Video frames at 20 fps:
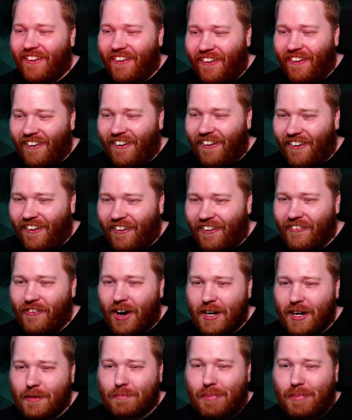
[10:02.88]
oh,
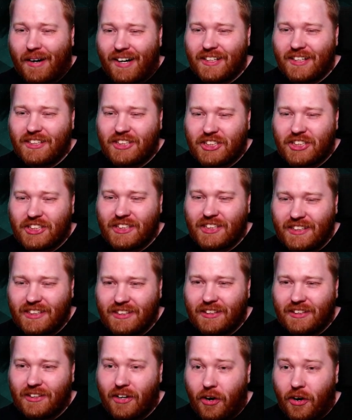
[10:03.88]
what a punch.
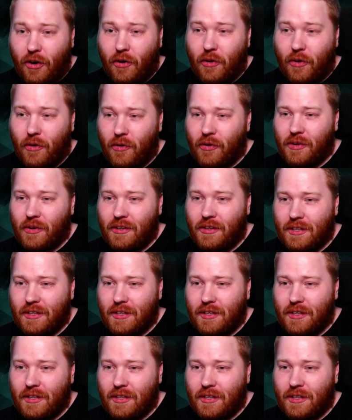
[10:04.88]
Oh,